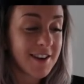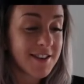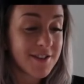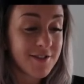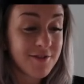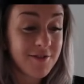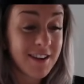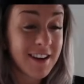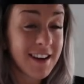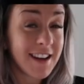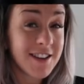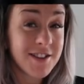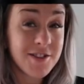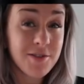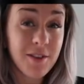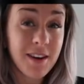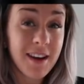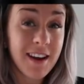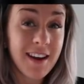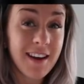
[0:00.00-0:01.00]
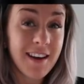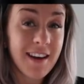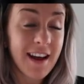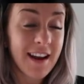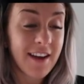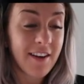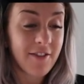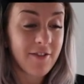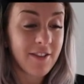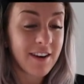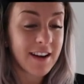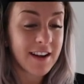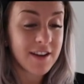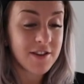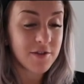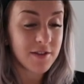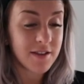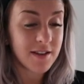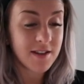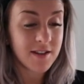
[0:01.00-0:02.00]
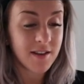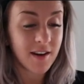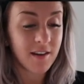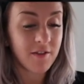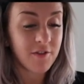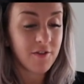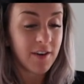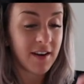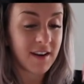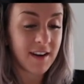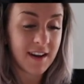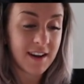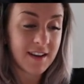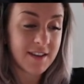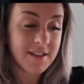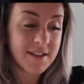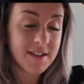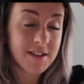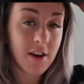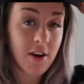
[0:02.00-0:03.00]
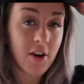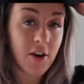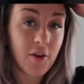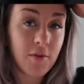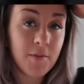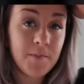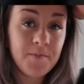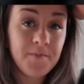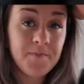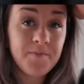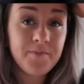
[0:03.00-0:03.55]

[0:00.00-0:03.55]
I do really enjoy it and I really enjoy the style of training. So